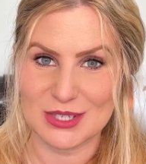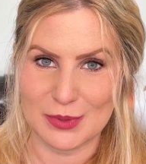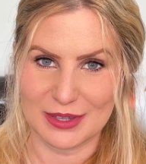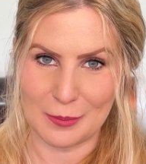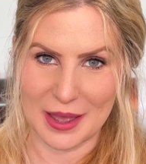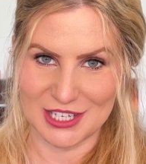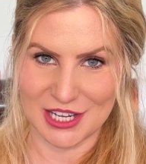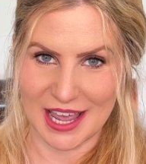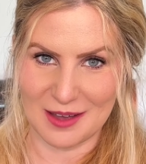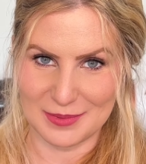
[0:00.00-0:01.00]
is where the
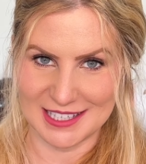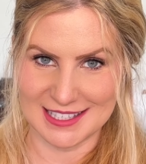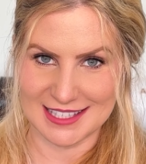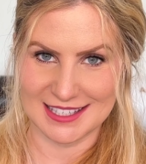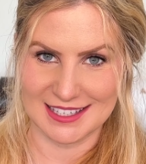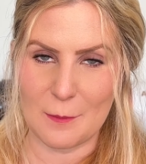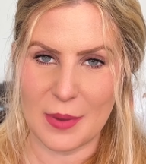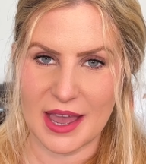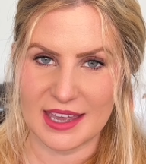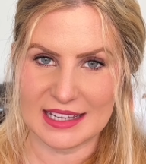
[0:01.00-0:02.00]
magic happens.
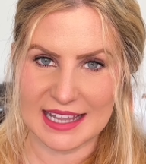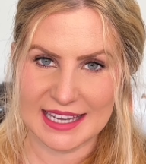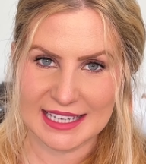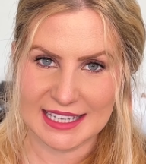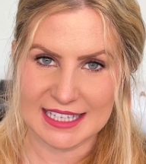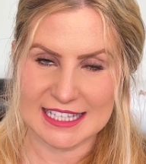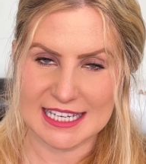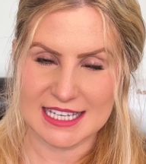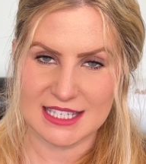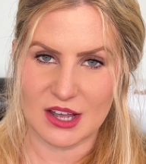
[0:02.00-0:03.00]
By aligning
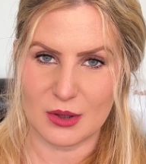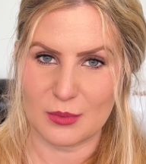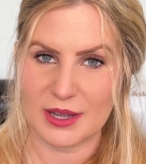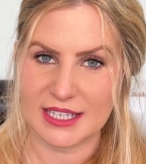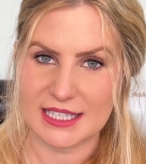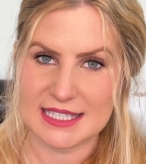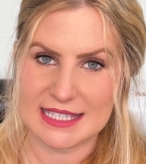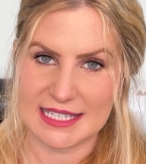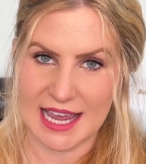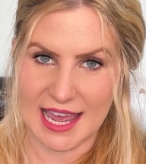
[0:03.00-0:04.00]
these already
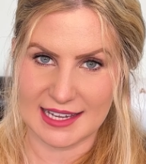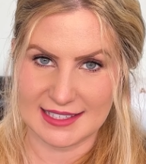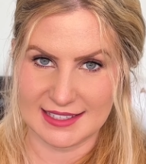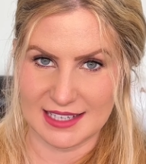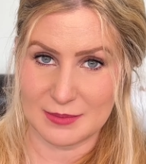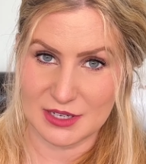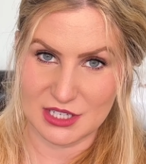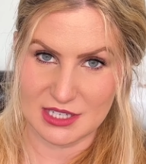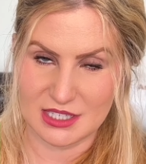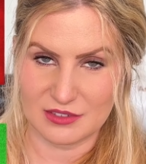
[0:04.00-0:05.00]
stacked
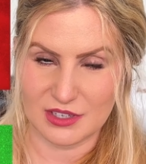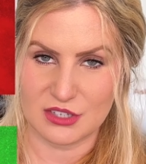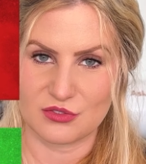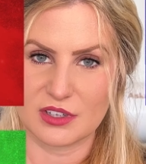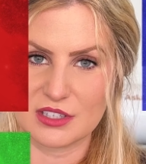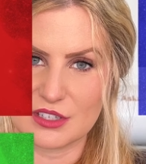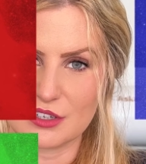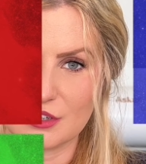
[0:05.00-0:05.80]
images of each filter,